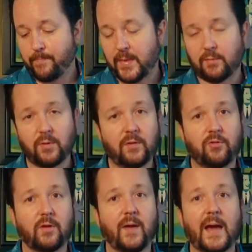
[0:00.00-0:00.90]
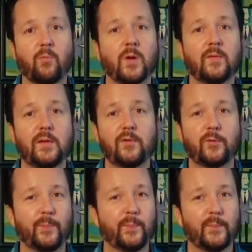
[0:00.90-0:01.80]
I really should have had one of
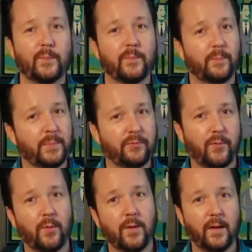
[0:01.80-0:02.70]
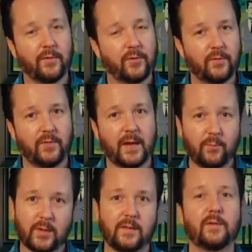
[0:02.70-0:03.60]
these before. I should have had
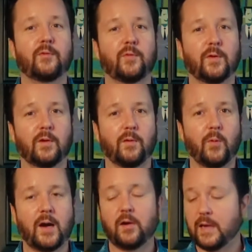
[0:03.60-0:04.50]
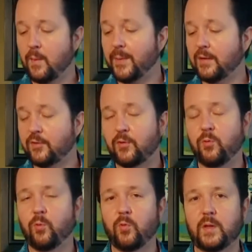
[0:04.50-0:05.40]
one of these for a while now, but it's
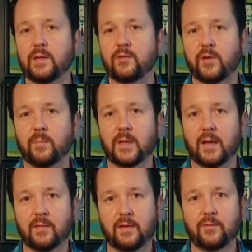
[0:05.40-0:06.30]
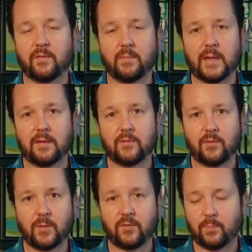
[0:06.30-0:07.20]
cool that it's come down. These have come down
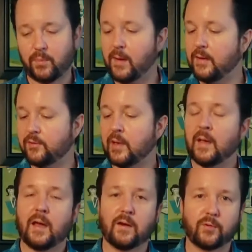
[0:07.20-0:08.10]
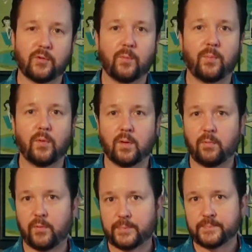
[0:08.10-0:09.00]
so much in price and are so
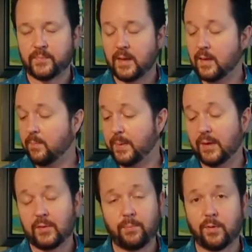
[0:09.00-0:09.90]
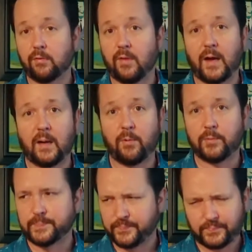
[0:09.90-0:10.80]
portable and apparently pretty reliable.